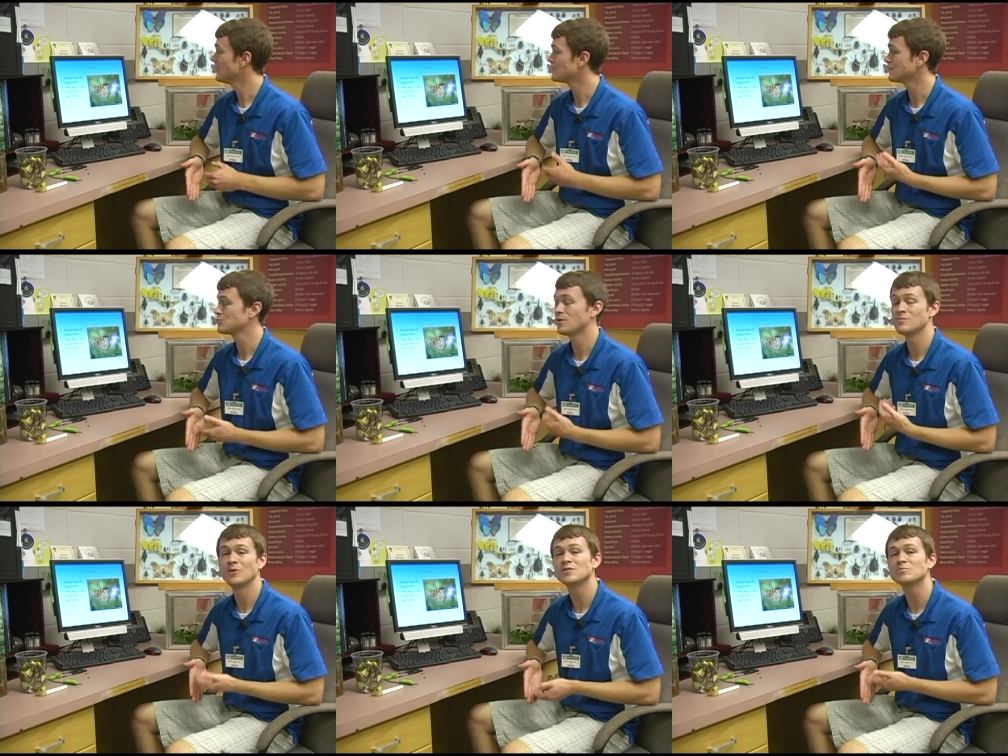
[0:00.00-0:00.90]
So that's why
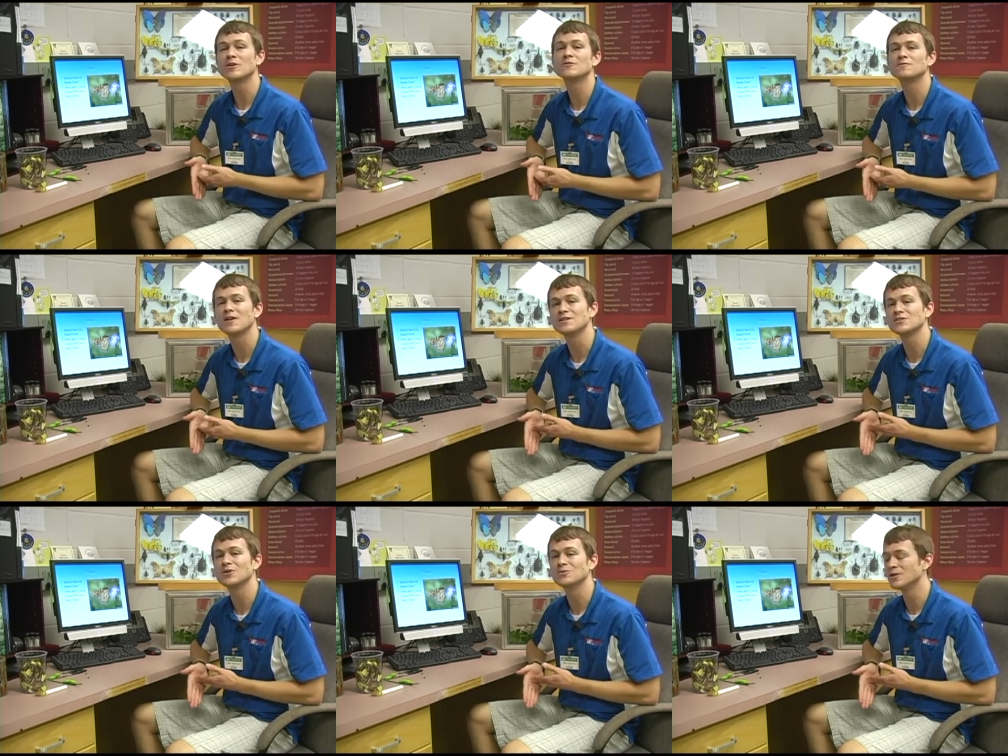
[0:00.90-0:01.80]
most butterflies
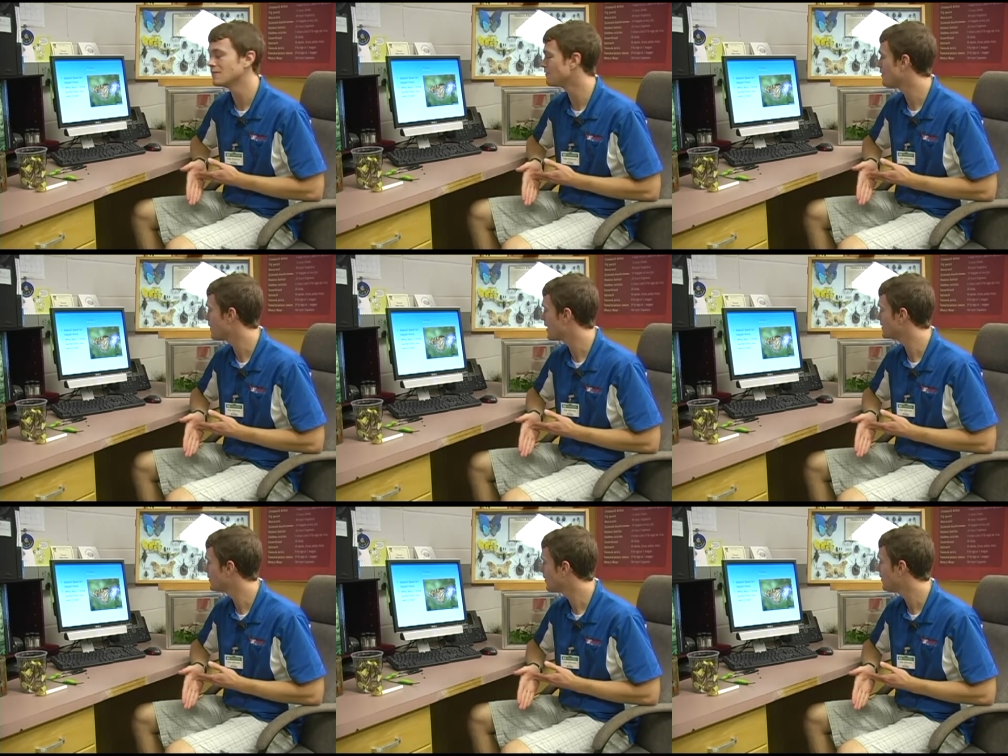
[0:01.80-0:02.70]
don't live all that
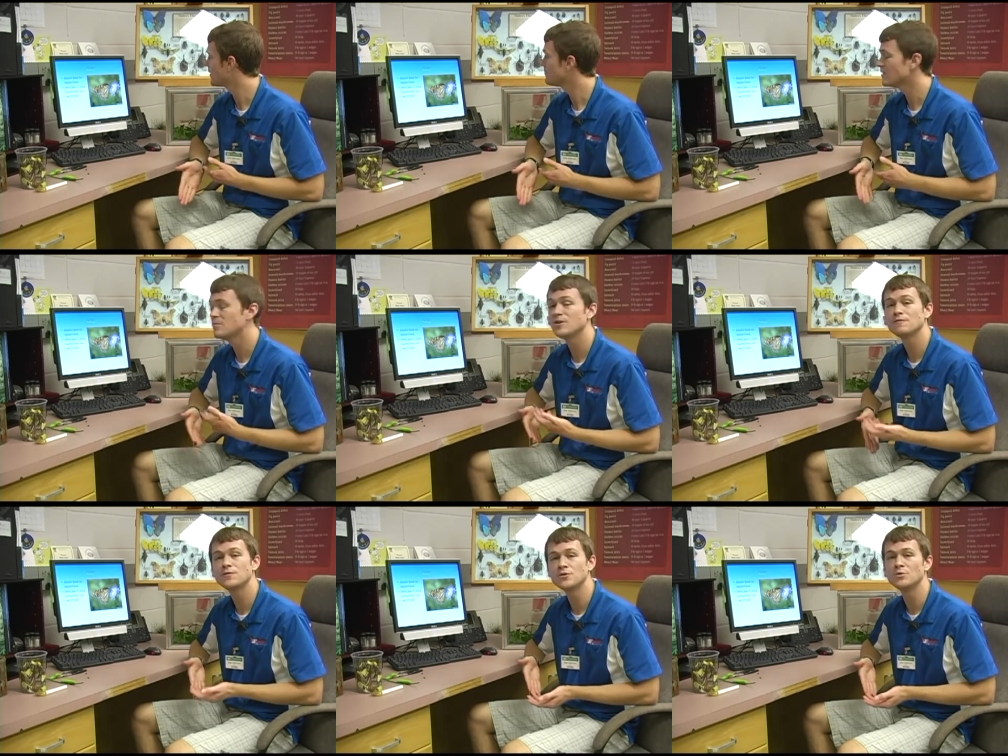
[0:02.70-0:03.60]
long, maybe a
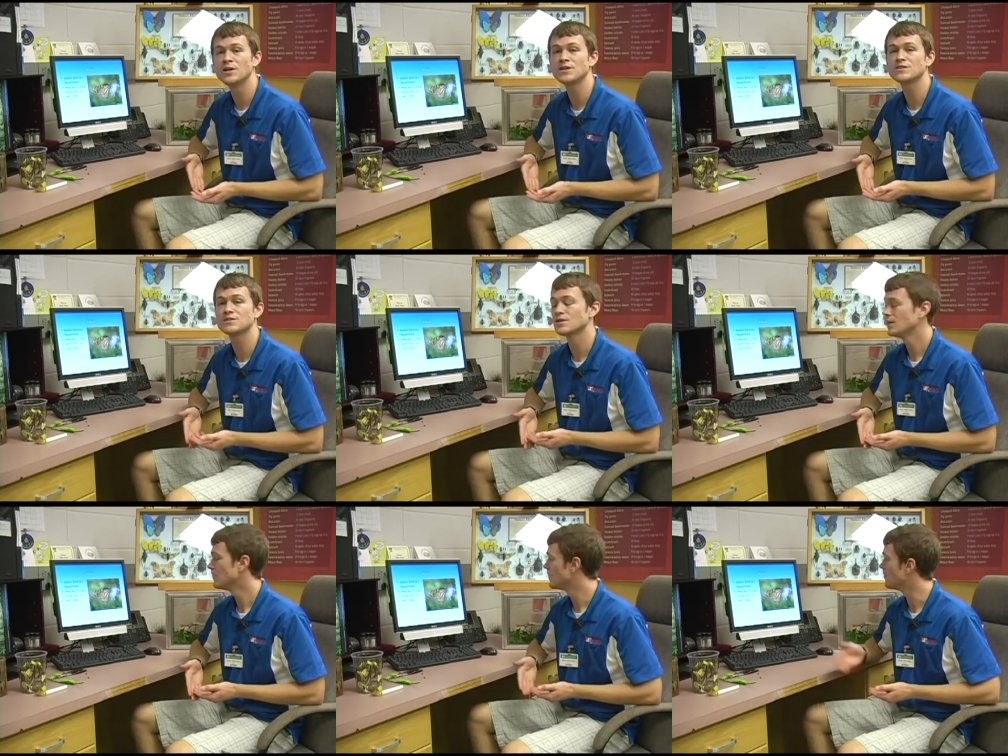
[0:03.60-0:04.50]
few weeks.
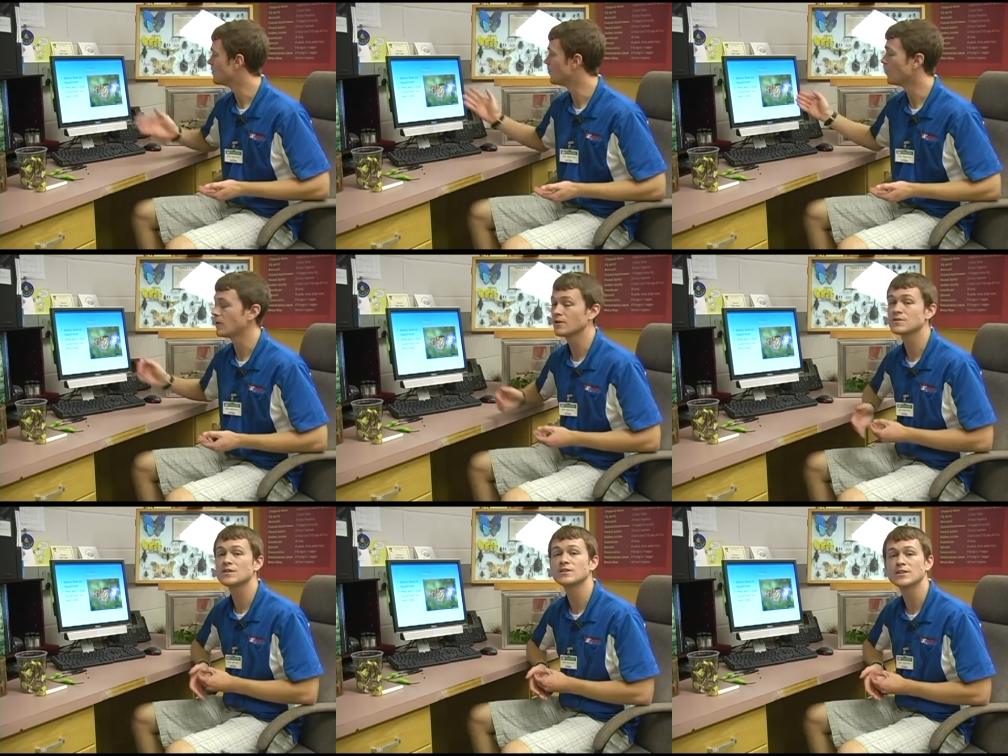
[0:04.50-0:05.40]
The
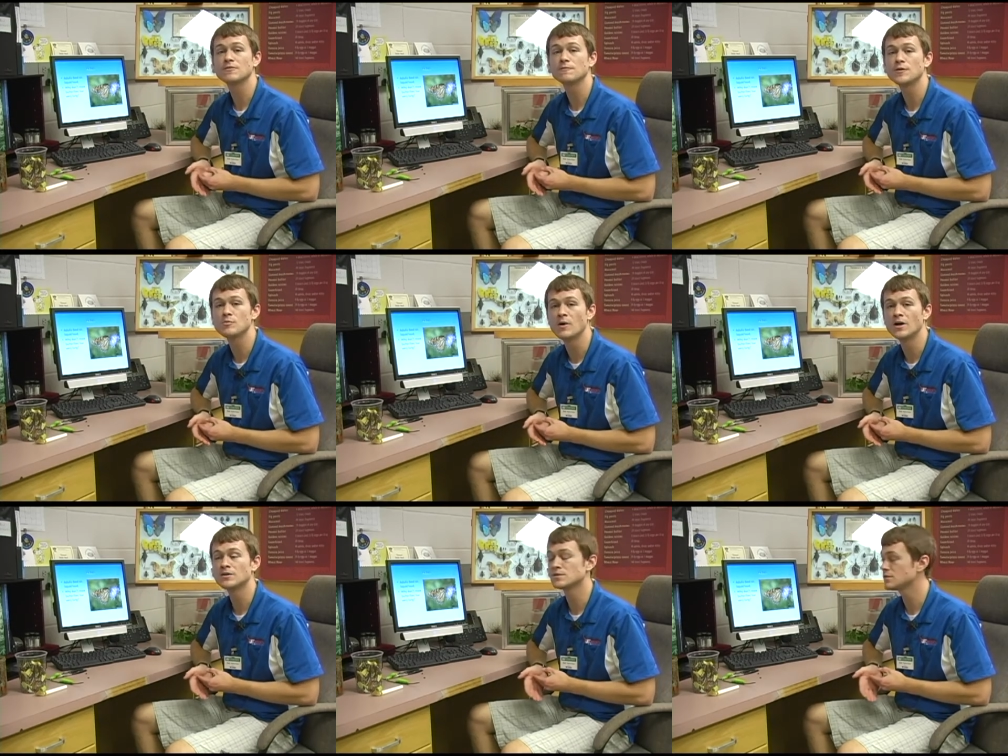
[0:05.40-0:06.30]
monarchs can live a few
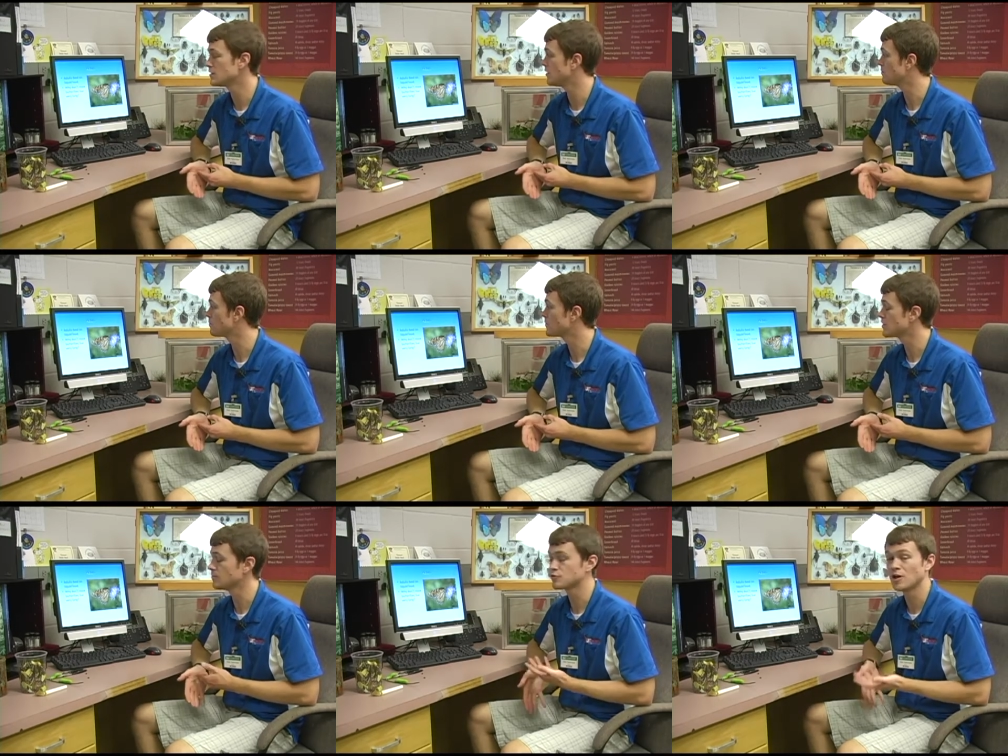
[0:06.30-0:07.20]
months.
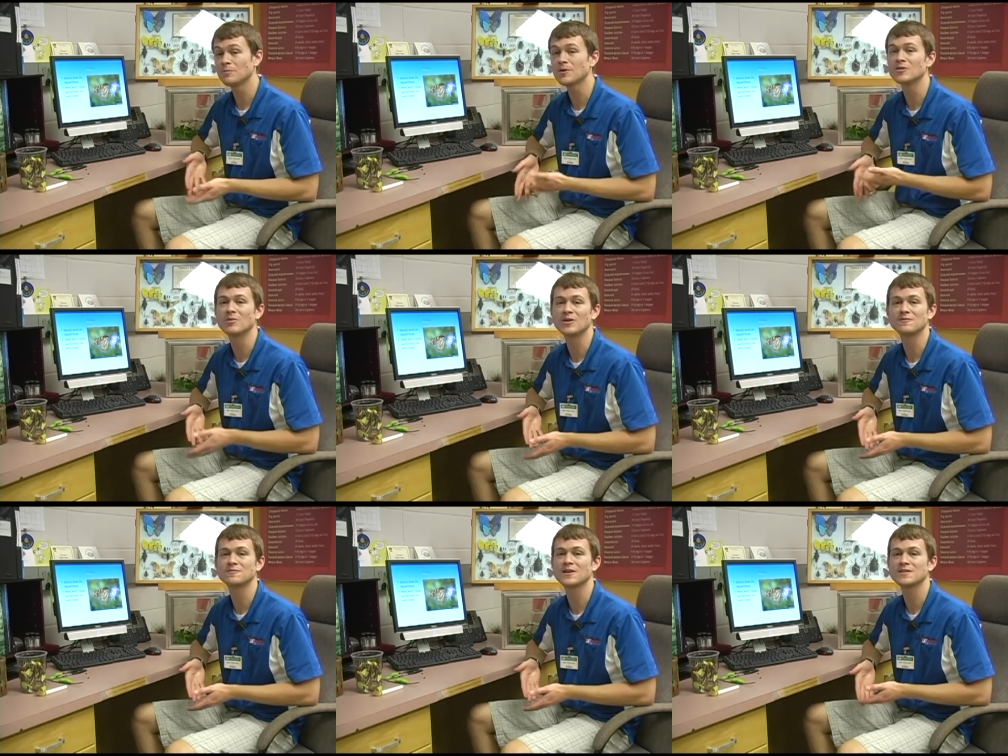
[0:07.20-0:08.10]
Some tropical
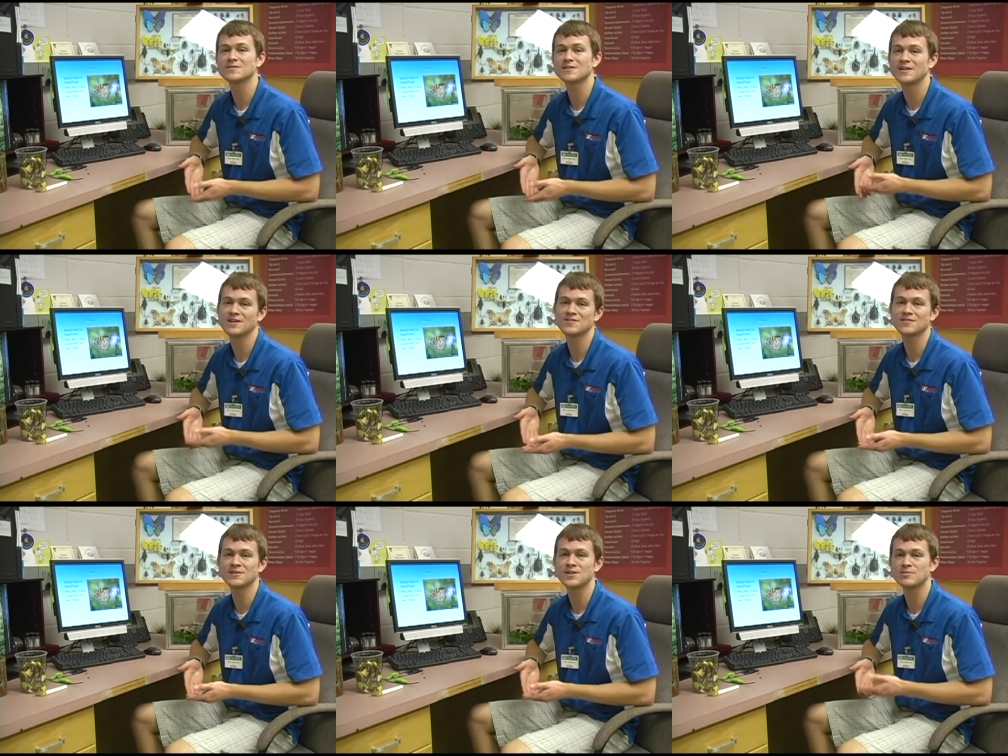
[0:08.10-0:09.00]
butterflies can
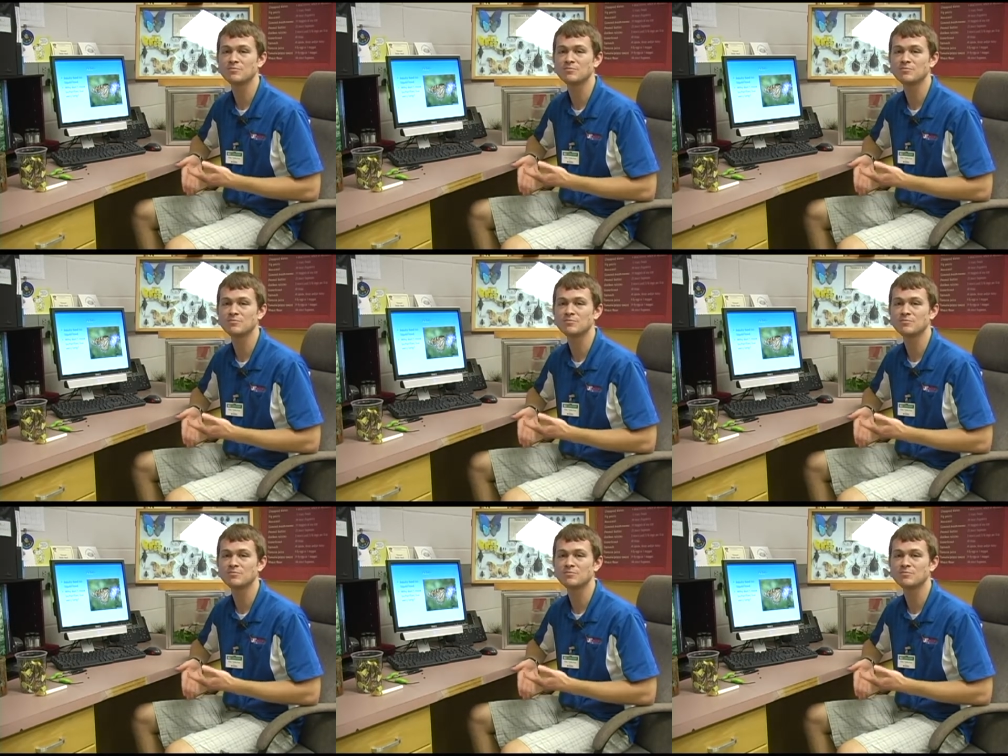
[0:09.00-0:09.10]
actually eat